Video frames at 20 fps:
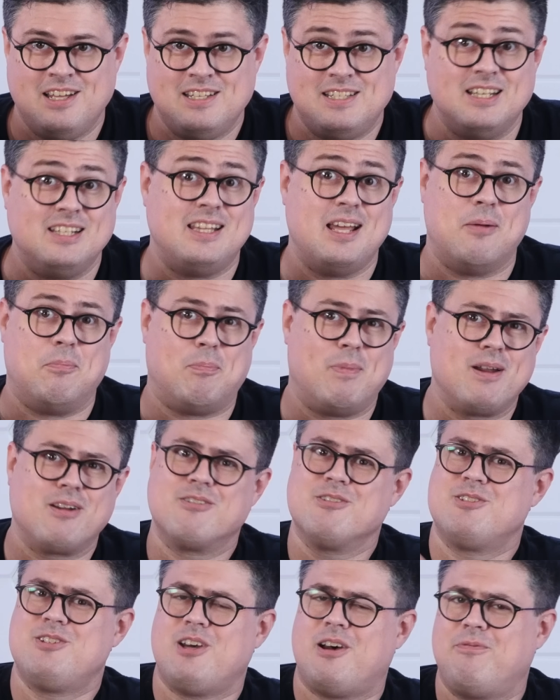said that
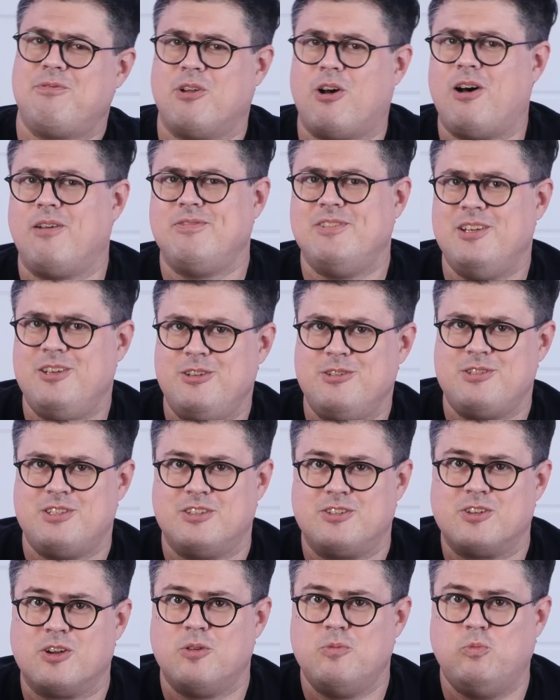Microsoft often used the
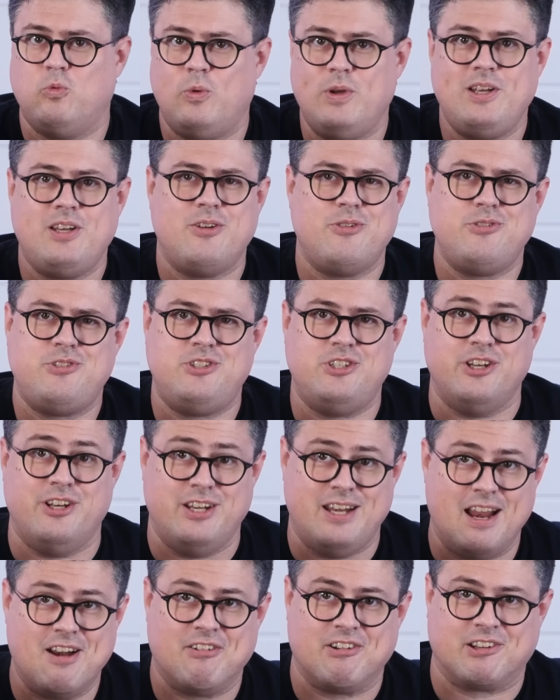term Windows
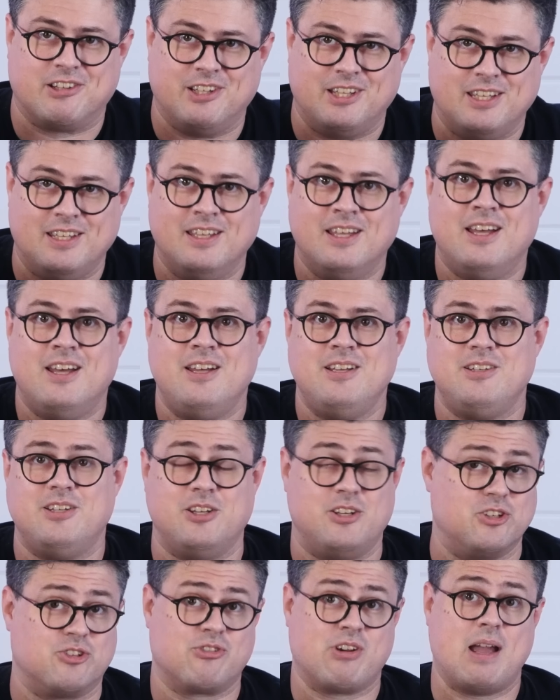generically to
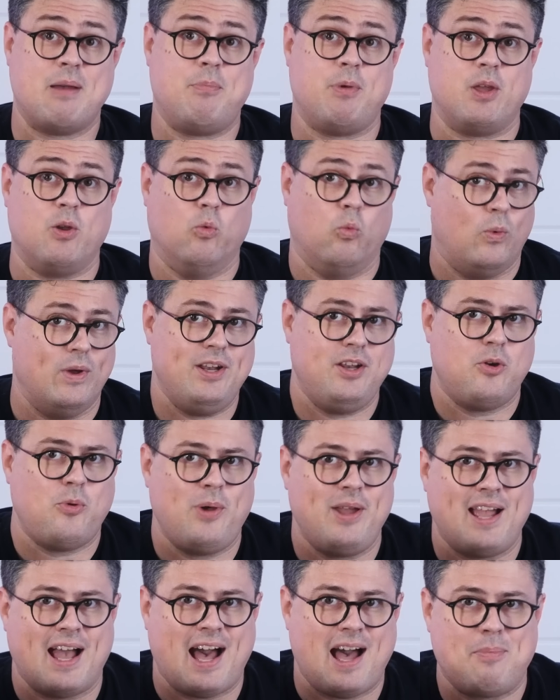describe a
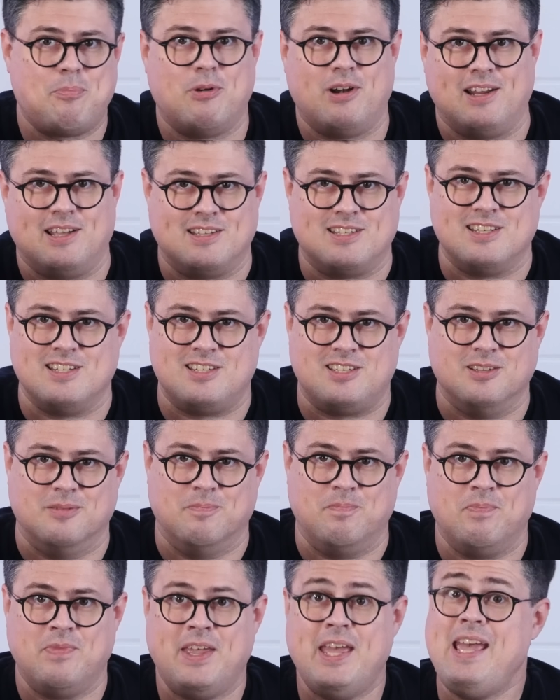windowing operating
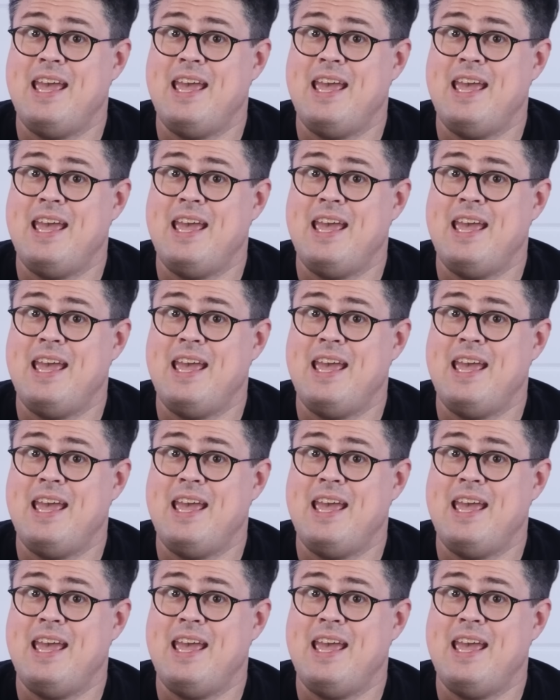system,